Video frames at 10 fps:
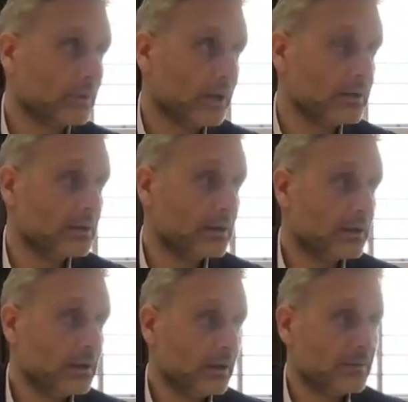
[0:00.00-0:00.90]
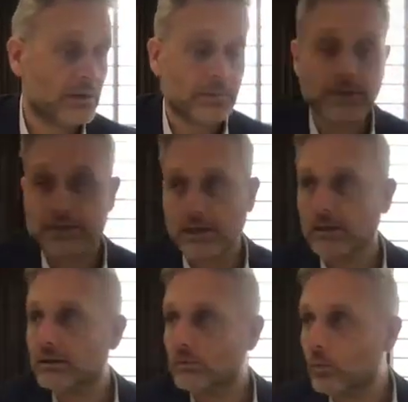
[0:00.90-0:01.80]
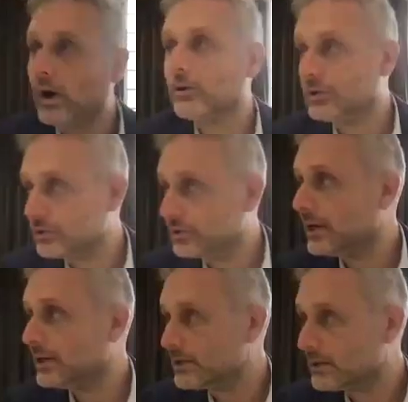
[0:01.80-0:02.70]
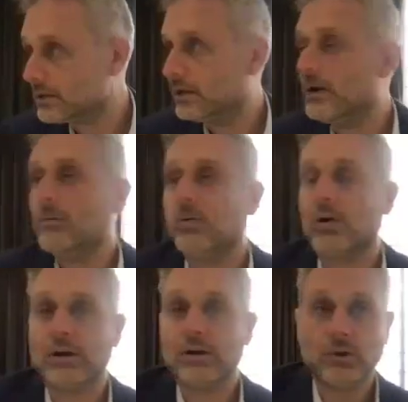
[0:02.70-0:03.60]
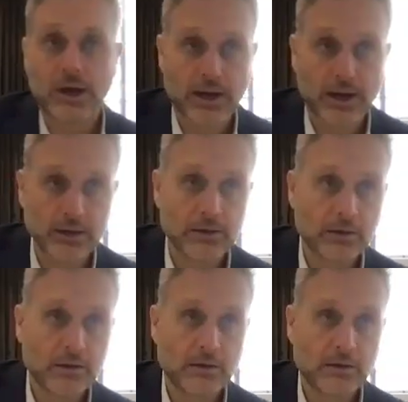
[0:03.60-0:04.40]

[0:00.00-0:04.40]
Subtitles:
Right? If somebody said 1 or 2 days prior to a Chag,